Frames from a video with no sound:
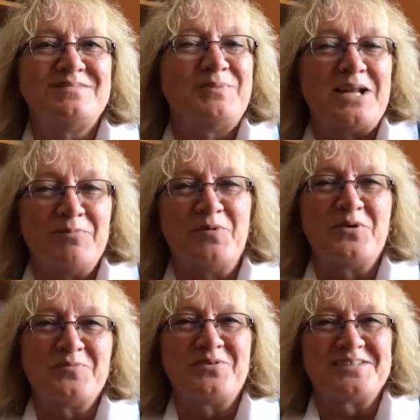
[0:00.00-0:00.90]
but I'm a
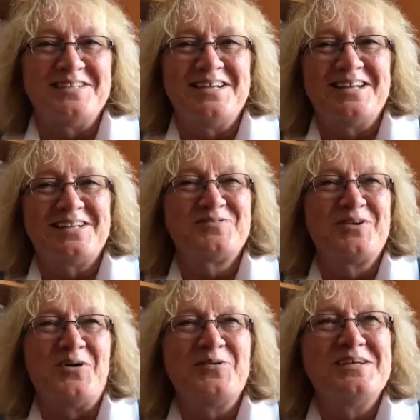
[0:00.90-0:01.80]
word person, and that's
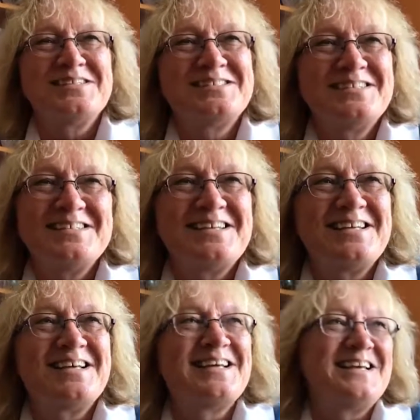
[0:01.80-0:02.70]
what always
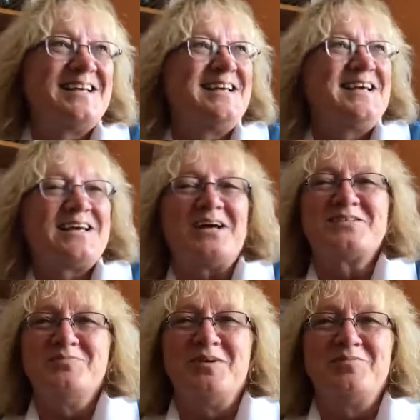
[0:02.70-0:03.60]

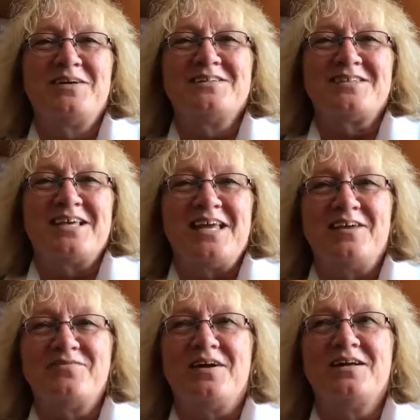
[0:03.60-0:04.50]
got to me because I
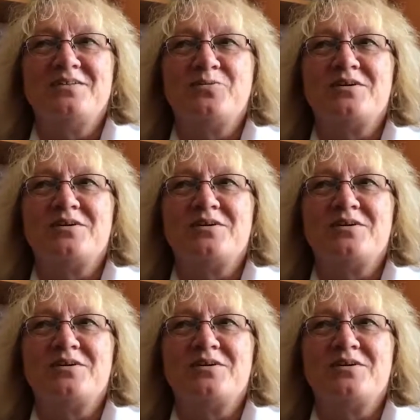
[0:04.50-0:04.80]
can't find the